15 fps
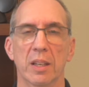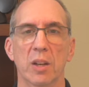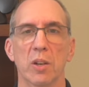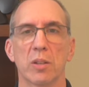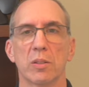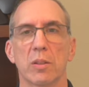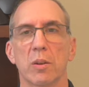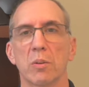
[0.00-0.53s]

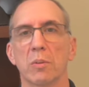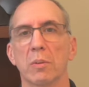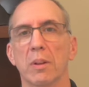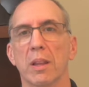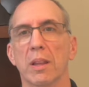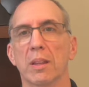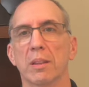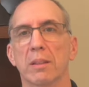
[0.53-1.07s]
So
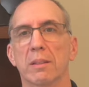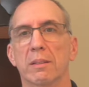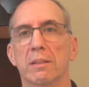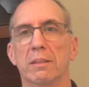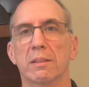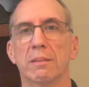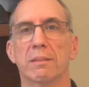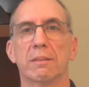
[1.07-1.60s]

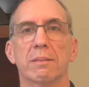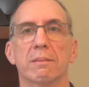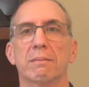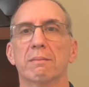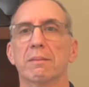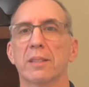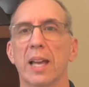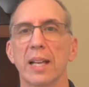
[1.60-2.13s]

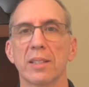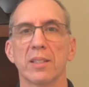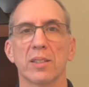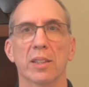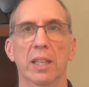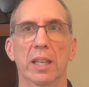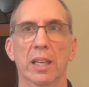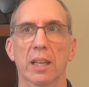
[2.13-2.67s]
that's
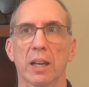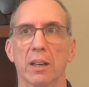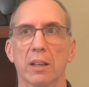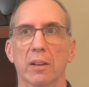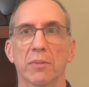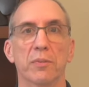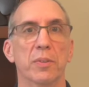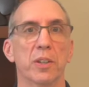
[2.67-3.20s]
the
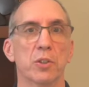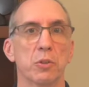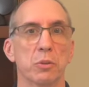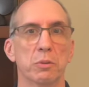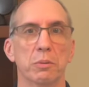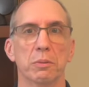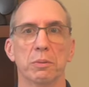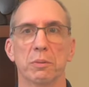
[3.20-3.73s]

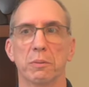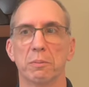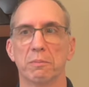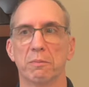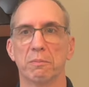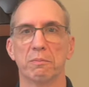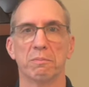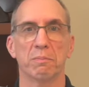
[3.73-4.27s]
official
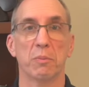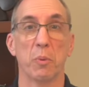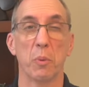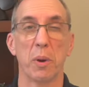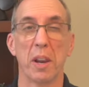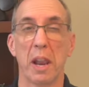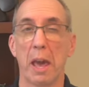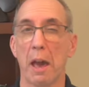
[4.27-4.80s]

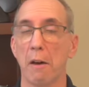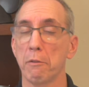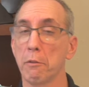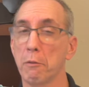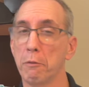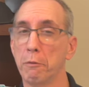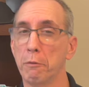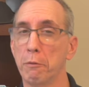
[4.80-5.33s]
3.5,
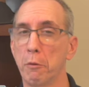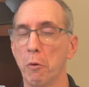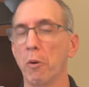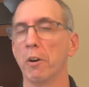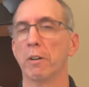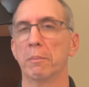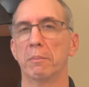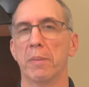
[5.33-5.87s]

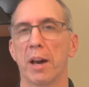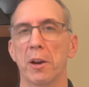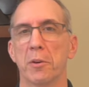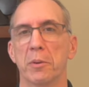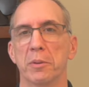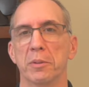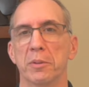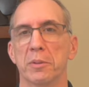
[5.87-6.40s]
4
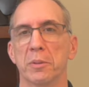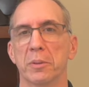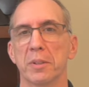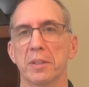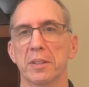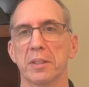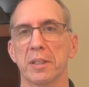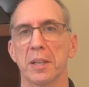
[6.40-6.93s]
moderate
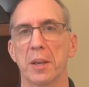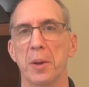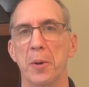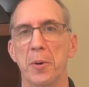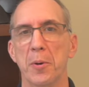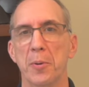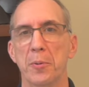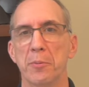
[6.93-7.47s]
resorts.
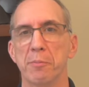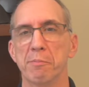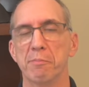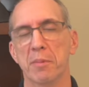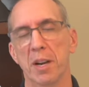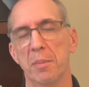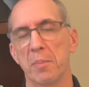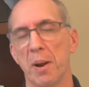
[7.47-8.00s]

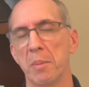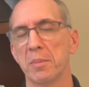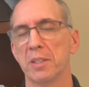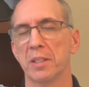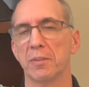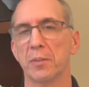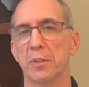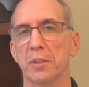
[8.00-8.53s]
But I
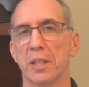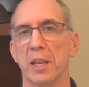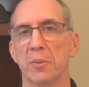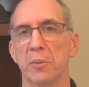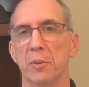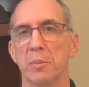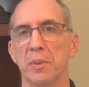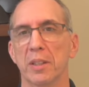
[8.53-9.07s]
promised if you stayed
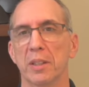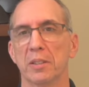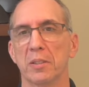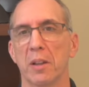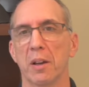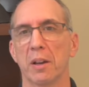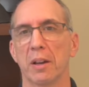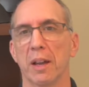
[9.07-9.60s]
with me this
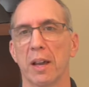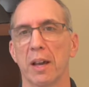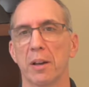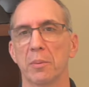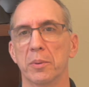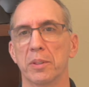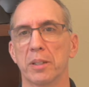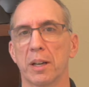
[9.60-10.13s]
long, I
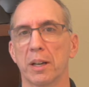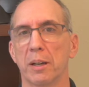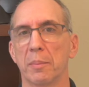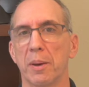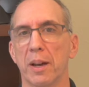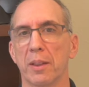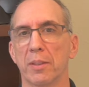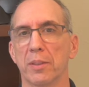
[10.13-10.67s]
would talk
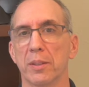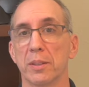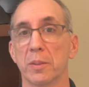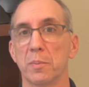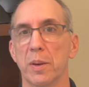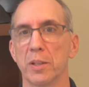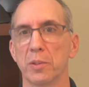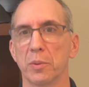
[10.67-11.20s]
about the
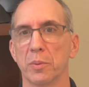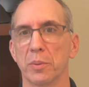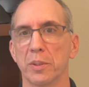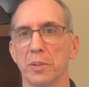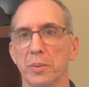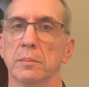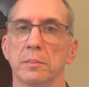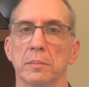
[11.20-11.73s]
special
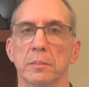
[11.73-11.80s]
resort.